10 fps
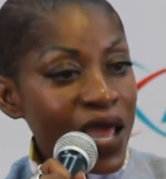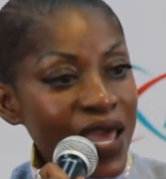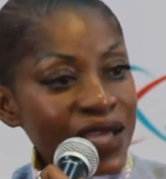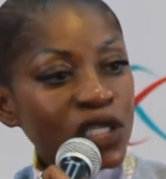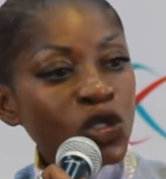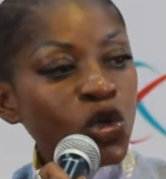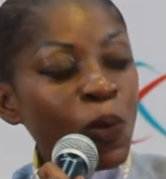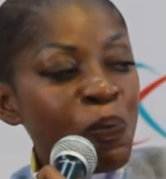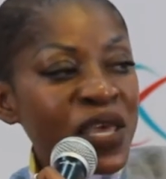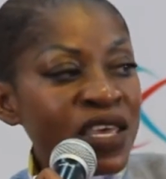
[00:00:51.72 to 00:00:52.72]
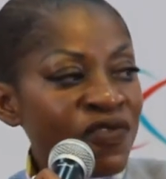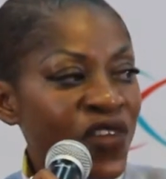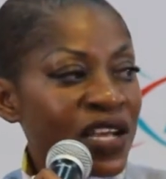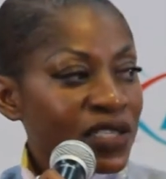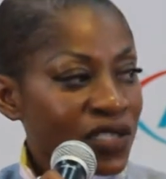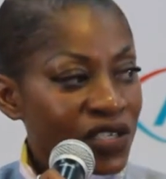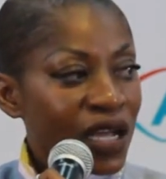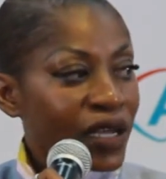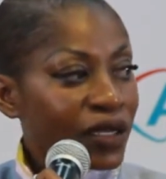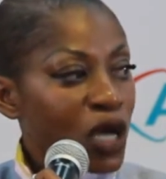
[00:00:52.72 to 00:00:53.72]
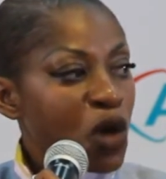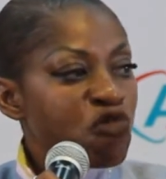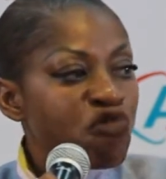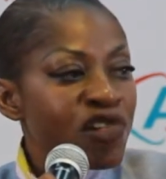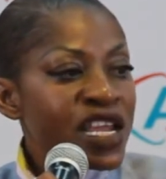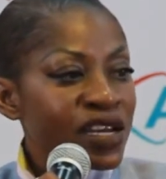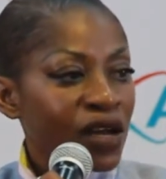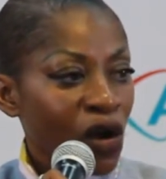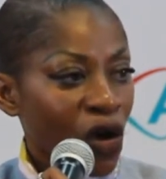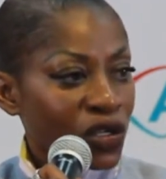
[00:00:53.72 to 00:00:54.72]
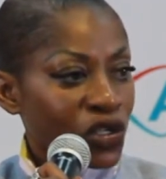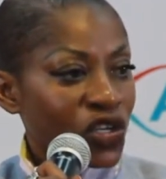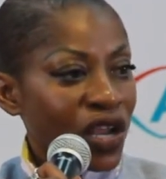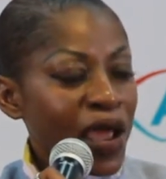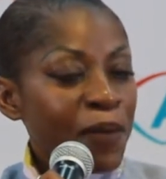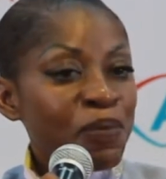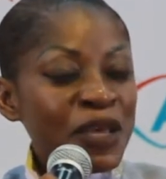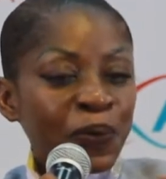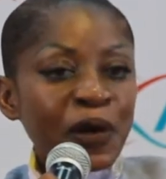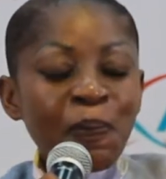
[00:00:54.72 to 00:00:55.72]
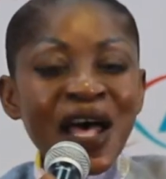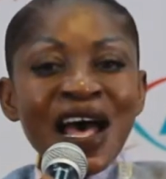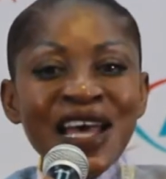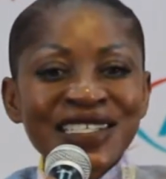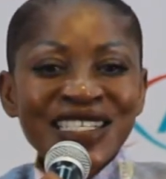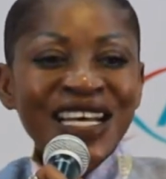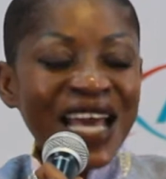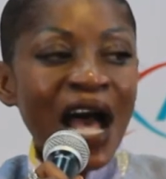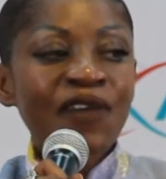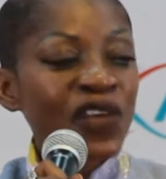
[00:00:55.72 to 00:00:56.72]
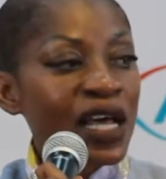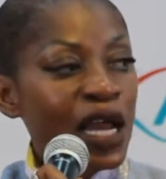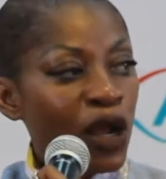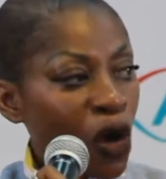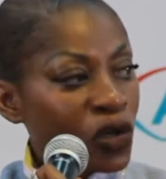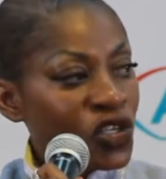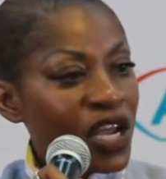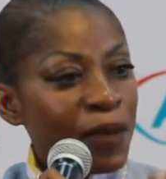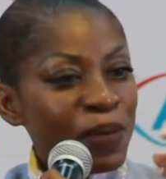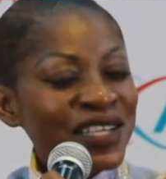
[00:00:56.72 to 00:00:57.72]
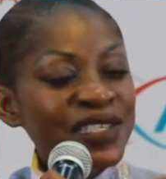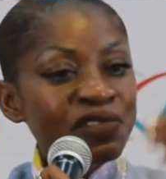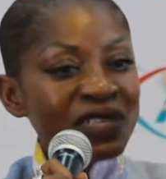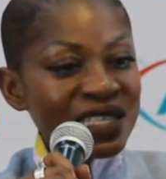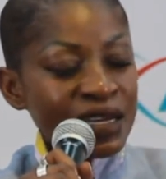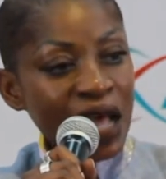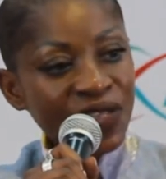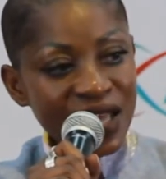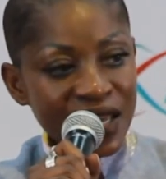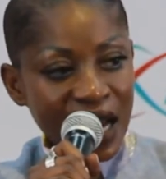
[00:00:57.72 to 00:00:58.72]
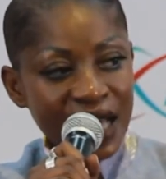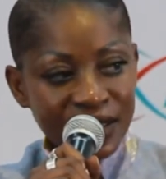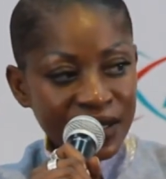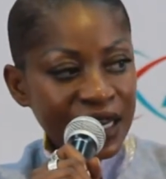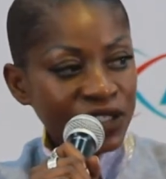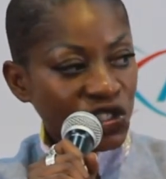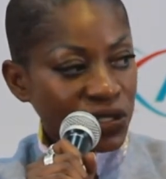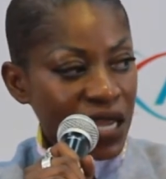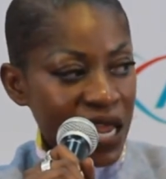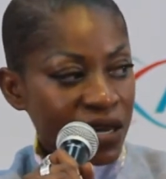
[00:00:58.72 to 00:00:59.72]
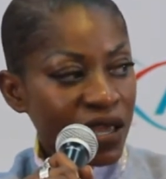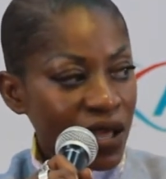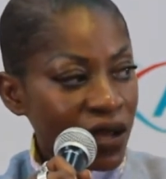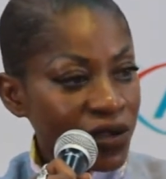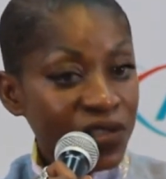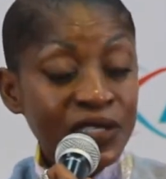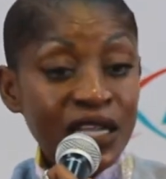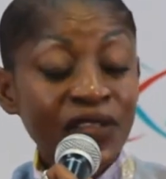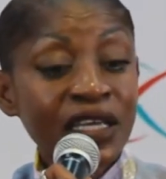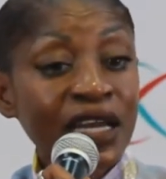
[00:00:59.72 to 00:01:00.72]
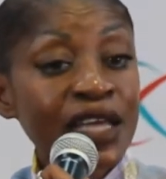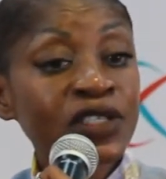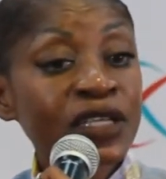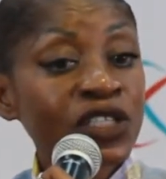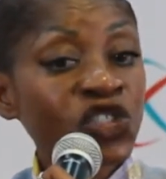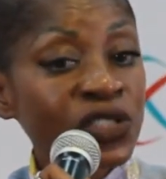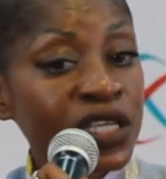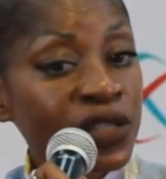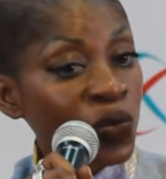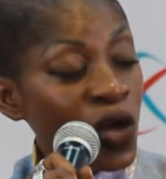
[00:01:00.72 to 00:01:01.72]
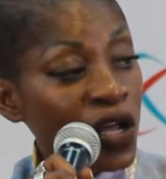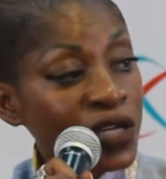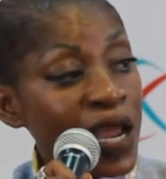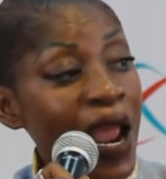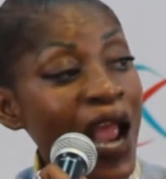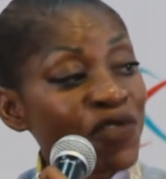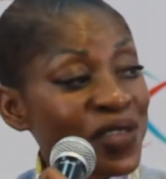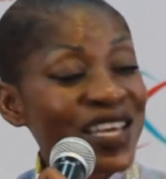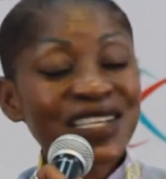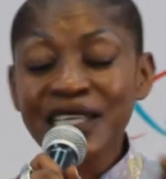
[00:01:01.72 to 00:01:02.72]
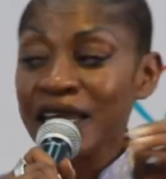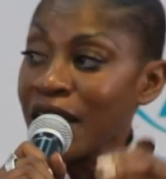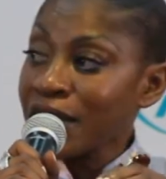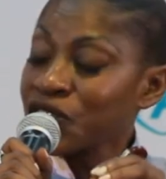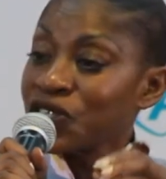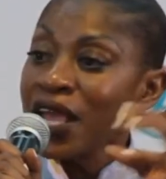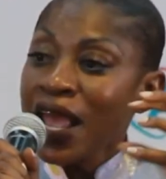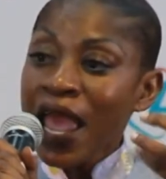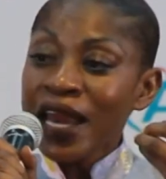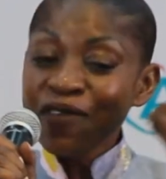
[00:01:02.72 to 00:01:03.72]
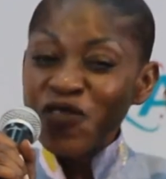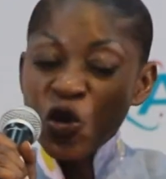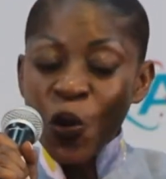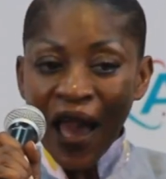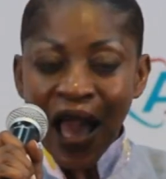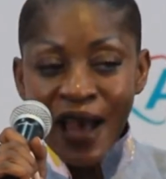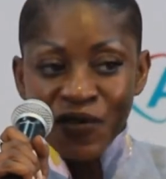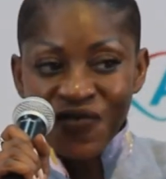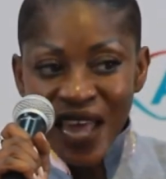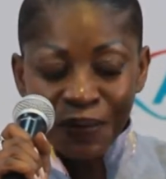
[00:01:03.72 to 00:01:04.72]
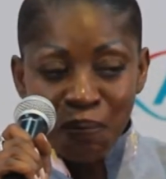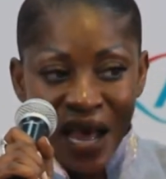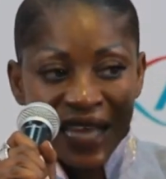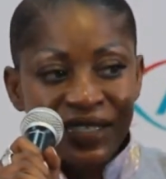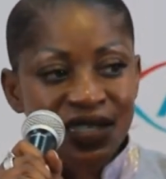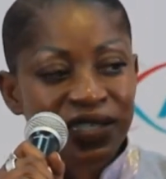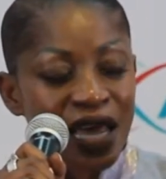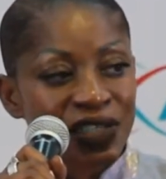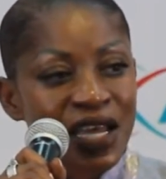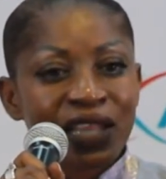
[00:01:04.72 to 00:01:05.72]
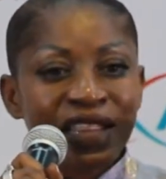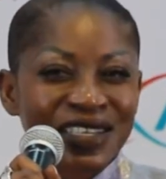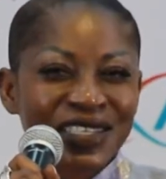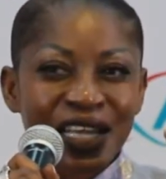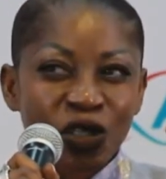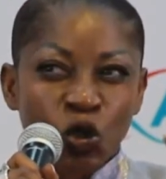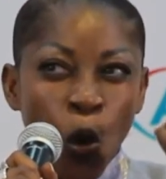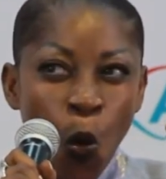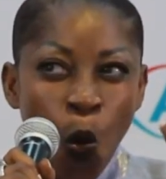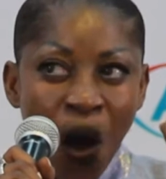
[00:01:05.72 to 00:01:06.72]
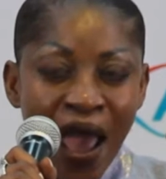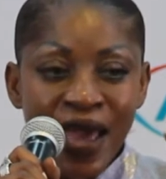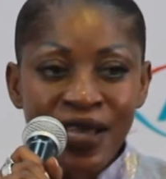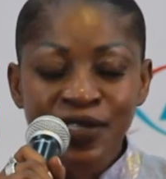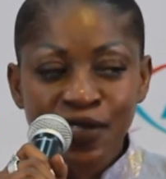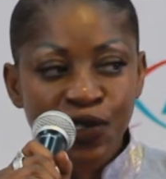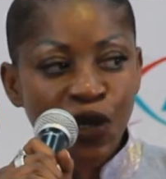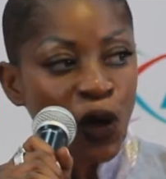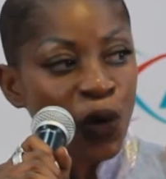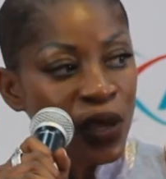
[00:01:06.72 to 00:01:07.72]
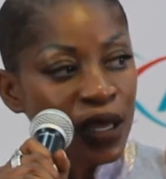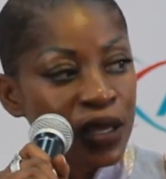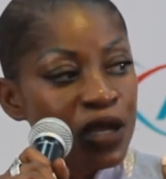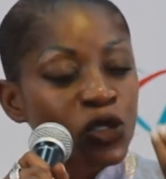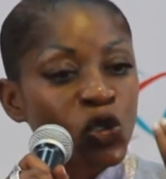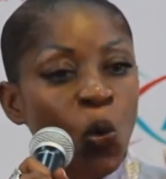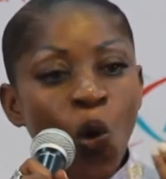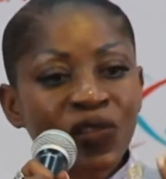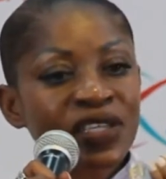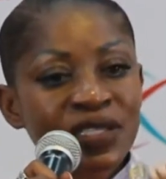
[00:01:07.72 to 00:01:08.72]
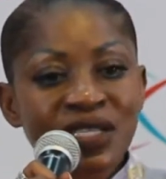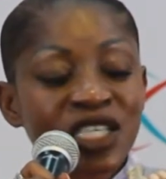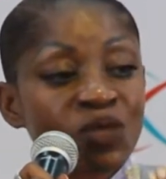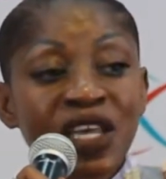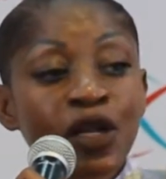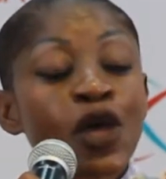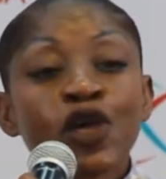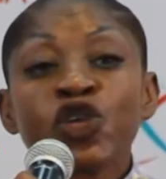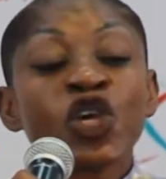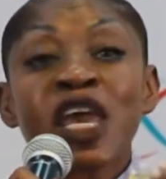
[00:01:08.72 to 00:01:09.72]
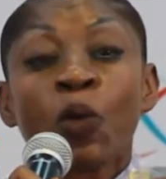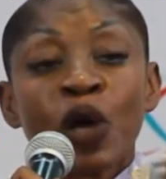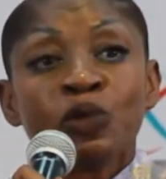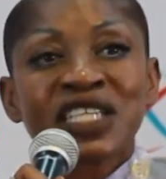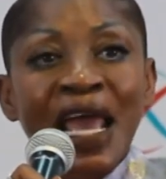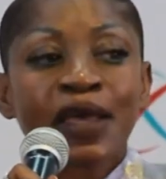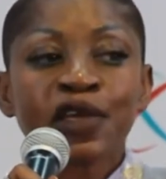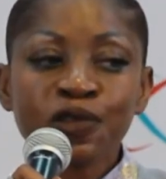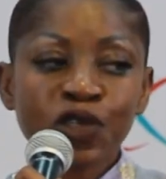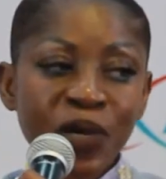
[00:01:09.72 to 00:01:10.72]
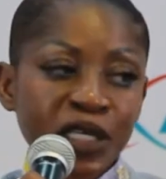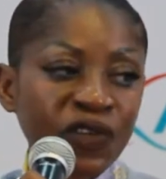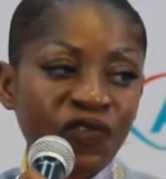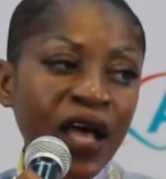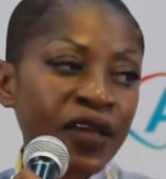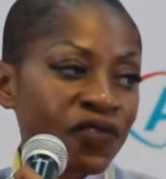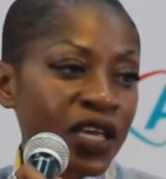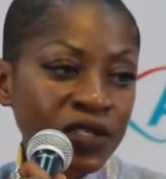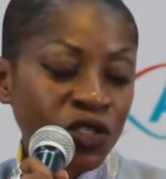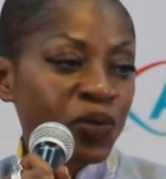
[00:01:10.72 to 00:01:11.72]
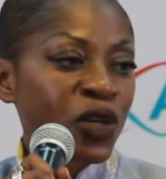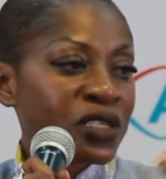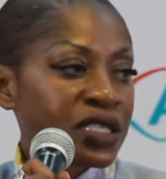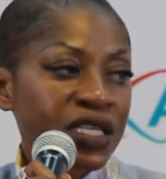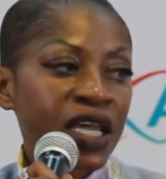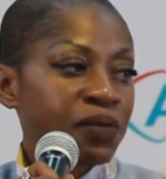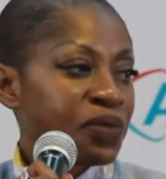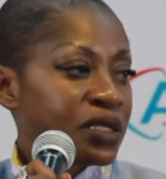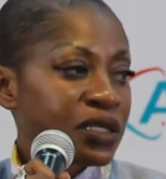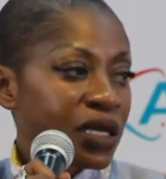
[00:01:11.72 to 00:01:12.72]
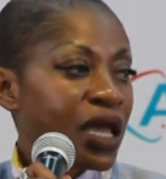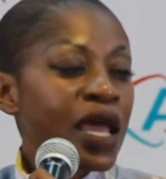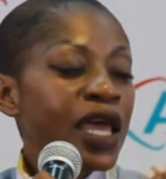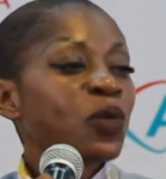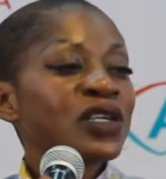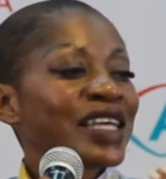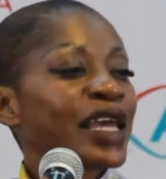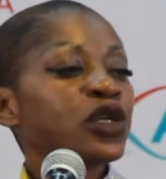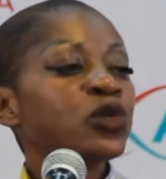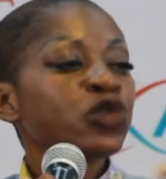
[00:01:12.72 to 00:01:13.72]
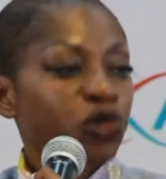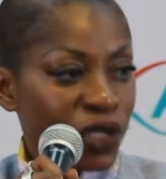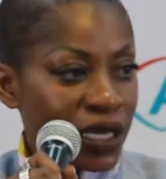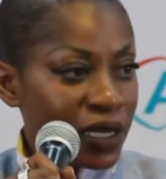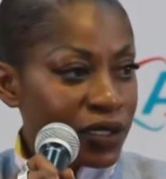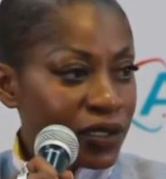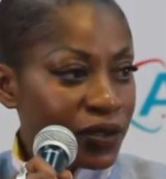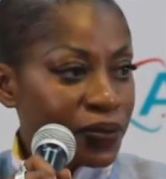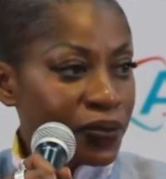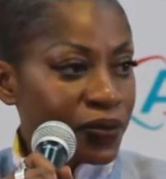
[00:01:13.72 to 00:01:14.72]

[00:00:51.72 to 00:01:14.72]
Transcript: is to be versatile, read a lot, be prepared to cover a lot, because there is nothing in isolation in Ghana, there's nothing in isolation the world. Everything is connected. And if you have that mindset that says, so where is this going? So what does this mean? You, it won't take you 25 years to be on CNBC, it will take you two years